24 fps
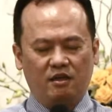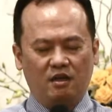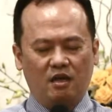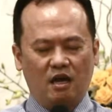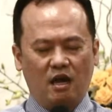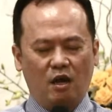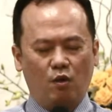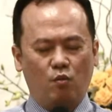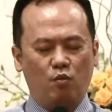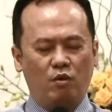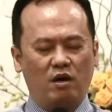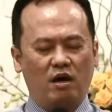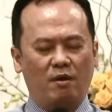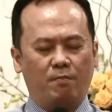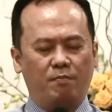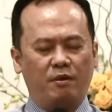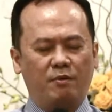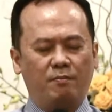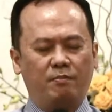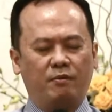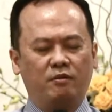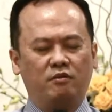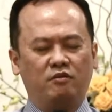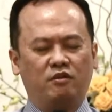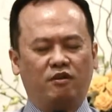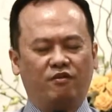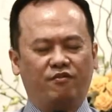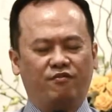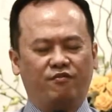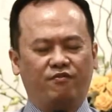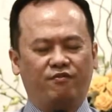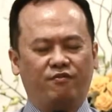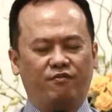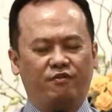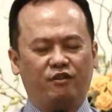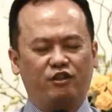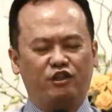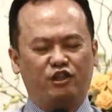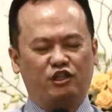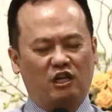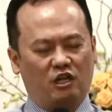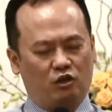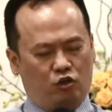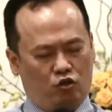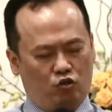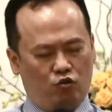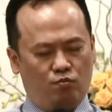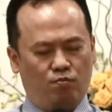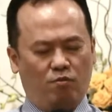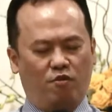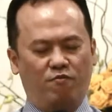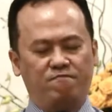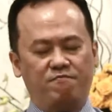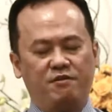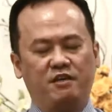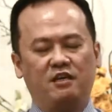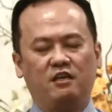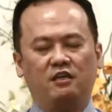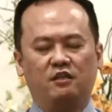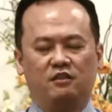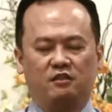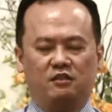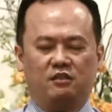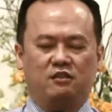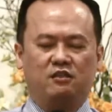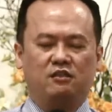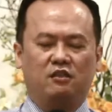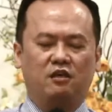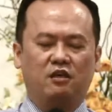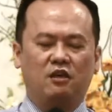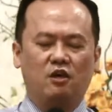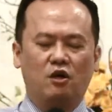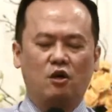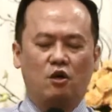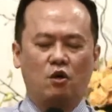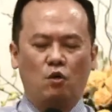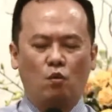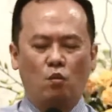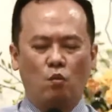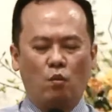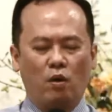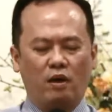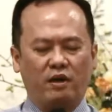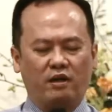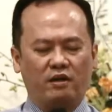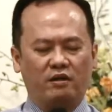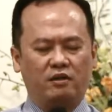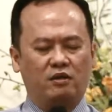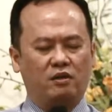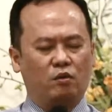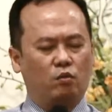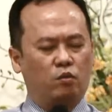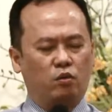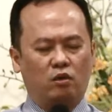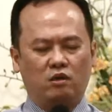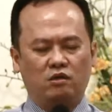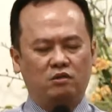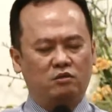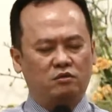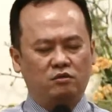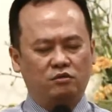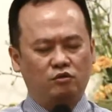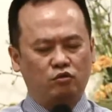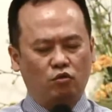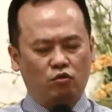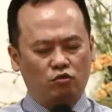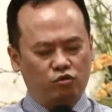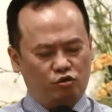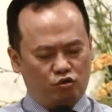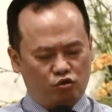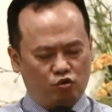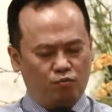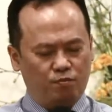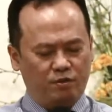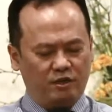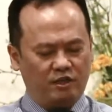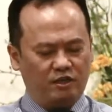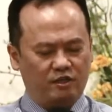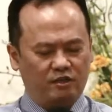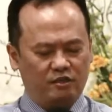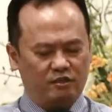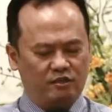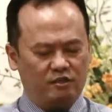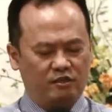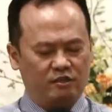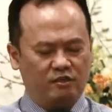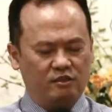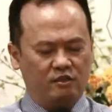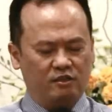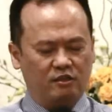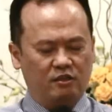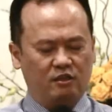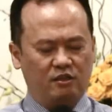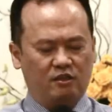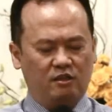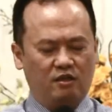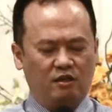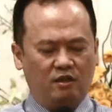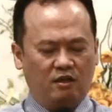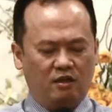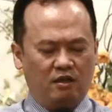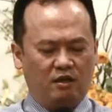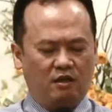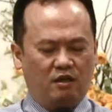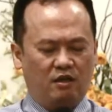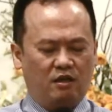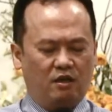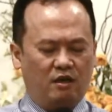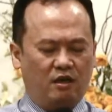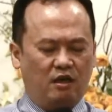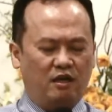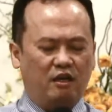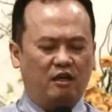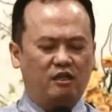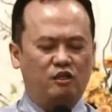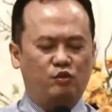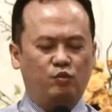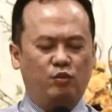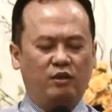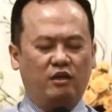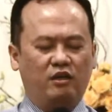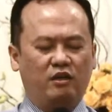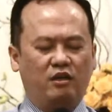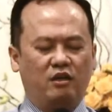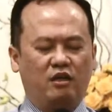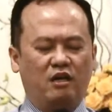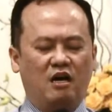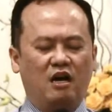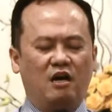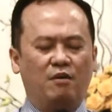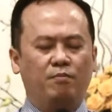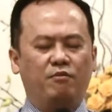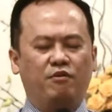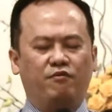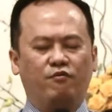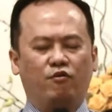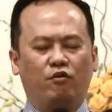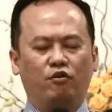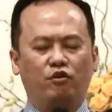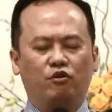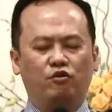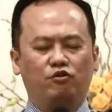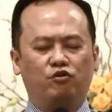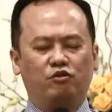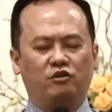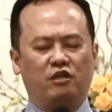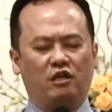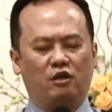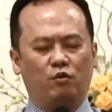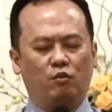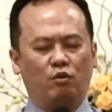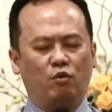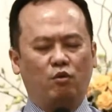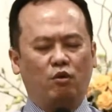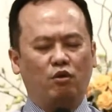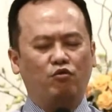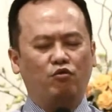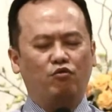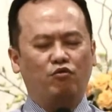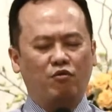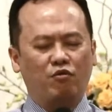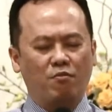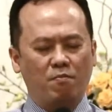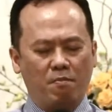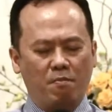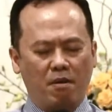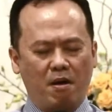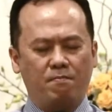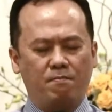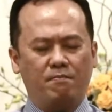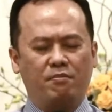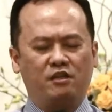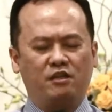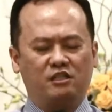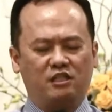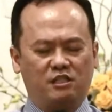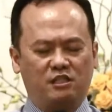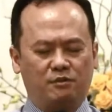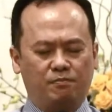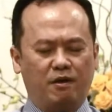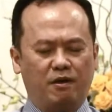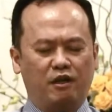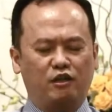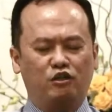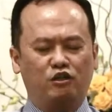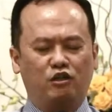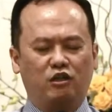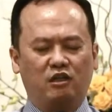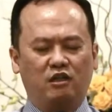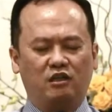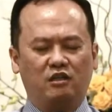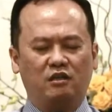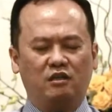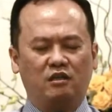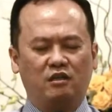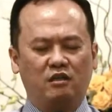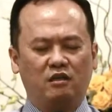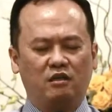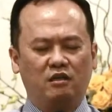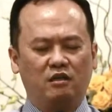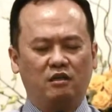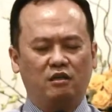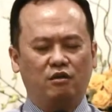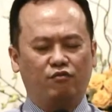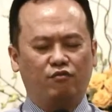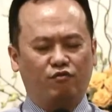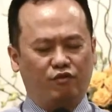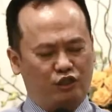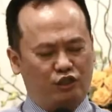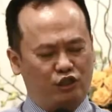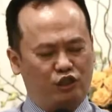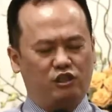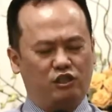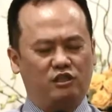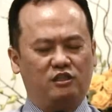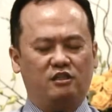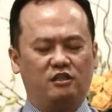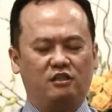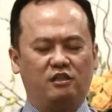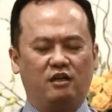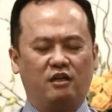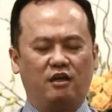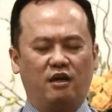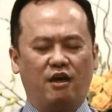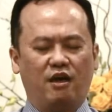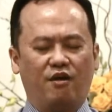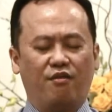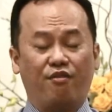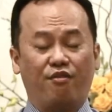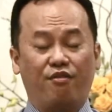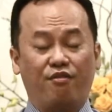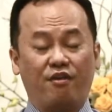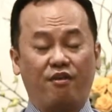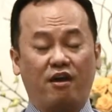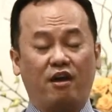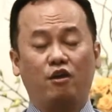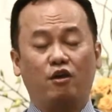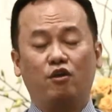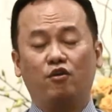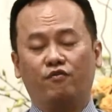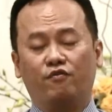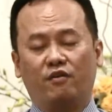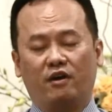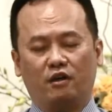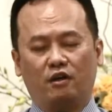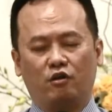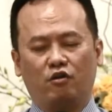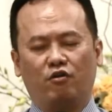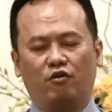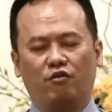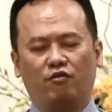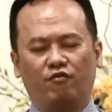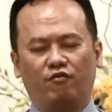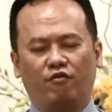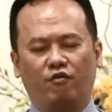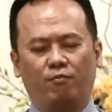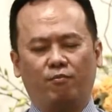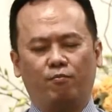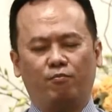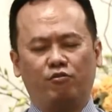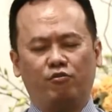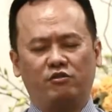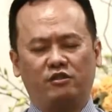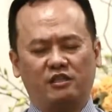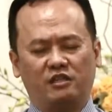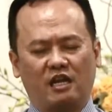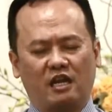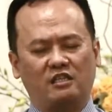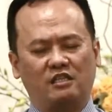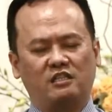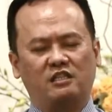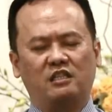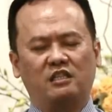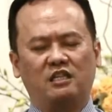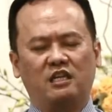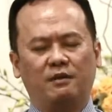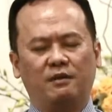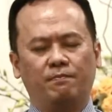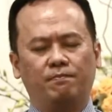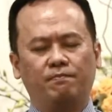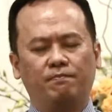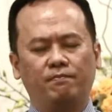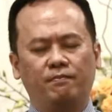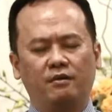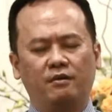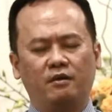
And we are people of shalom, of peace, when the world knows no peace. And as we come before you today, we want to remember especially Richard and thank you, Father God, for protecting him,